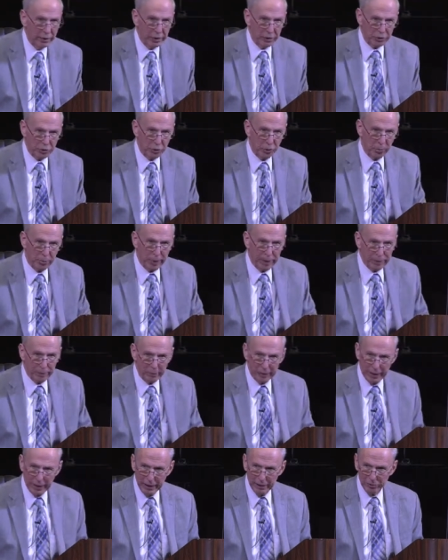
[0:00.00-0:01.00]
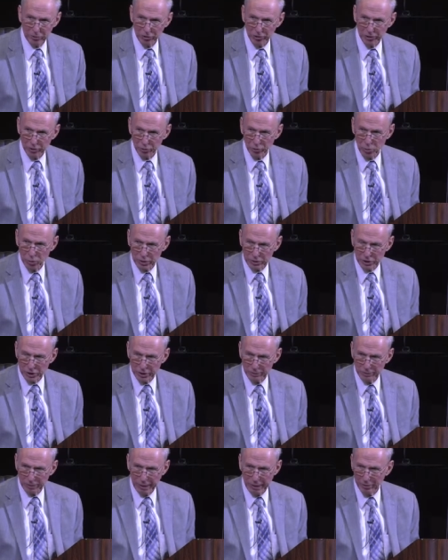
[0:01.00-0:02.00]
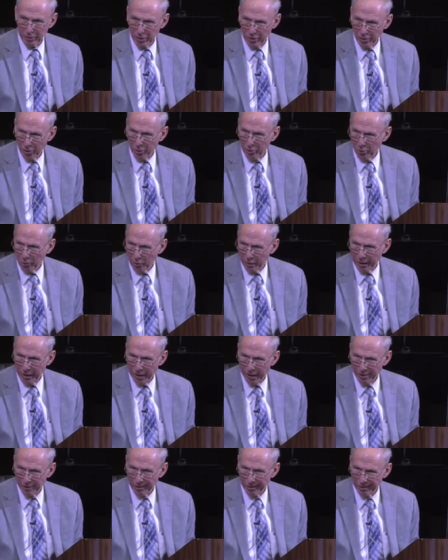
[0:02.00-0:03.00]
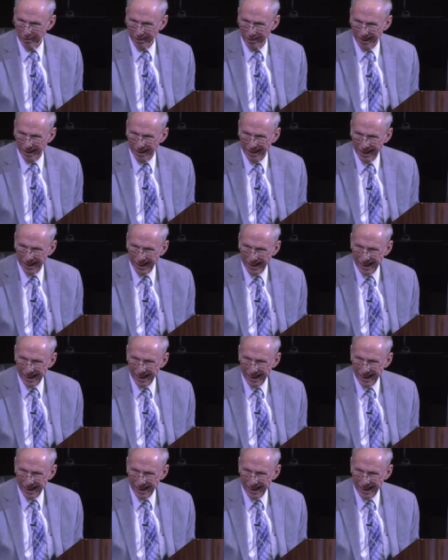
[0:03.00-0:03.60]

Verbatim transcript: that you'll be able to answer this question, but I'm going to throw it out, okay?